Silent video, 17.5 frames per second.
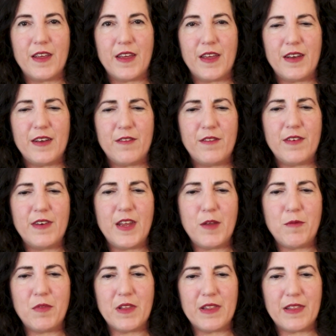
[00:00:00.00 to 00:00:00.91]
and
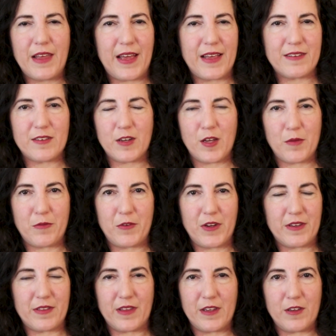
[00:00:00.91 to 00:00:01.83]
name the last
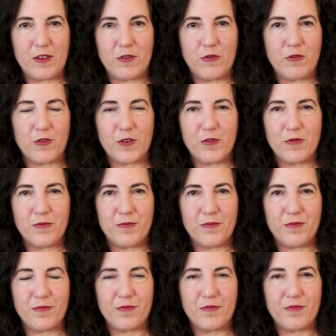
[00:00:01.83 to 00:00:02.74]
object that you drew.
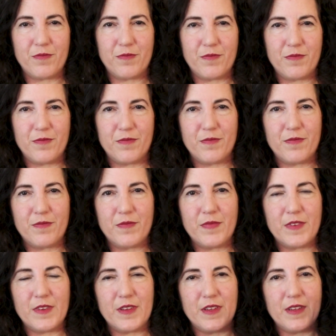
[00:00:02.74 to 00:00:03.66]

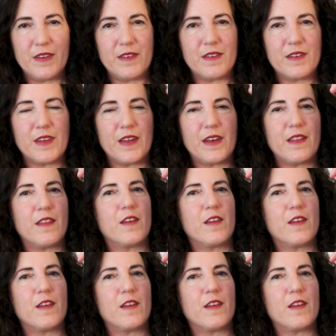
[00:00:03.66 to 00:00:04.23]
Inside of